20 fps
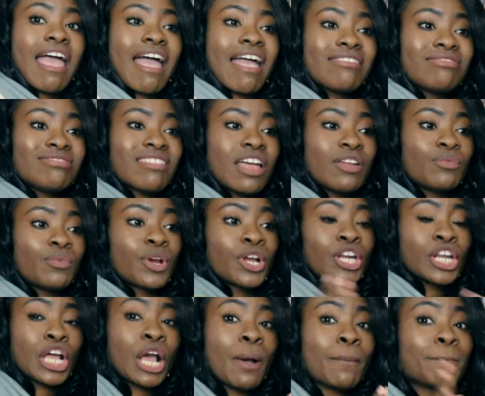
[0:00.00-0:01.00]
and then we're
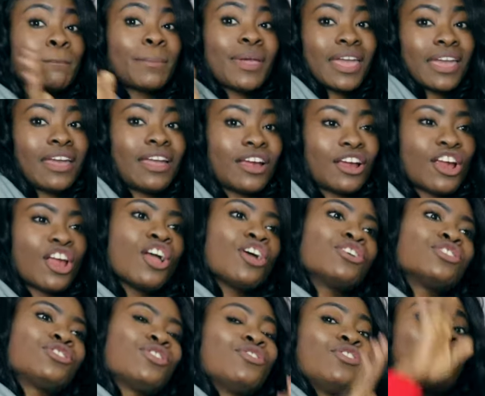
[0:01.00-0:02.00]
gonna compare
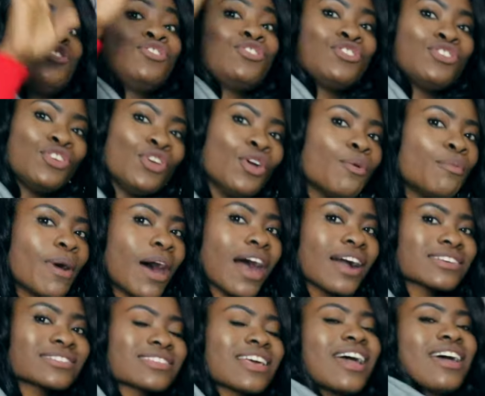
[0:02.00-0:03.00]
to the new
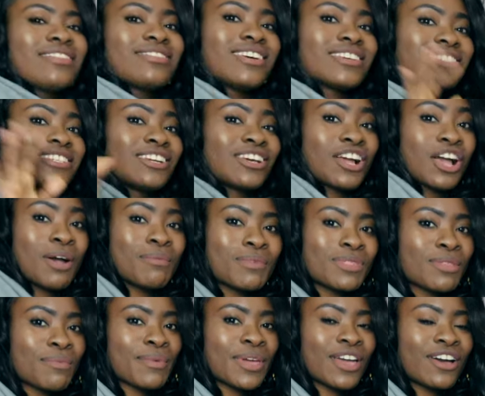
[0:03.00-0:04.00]
box that's gonna come
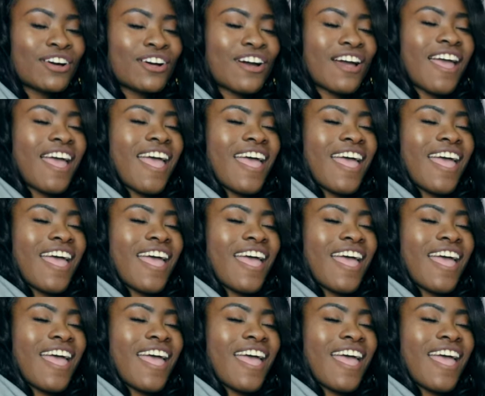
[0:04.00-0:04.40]
in the mail,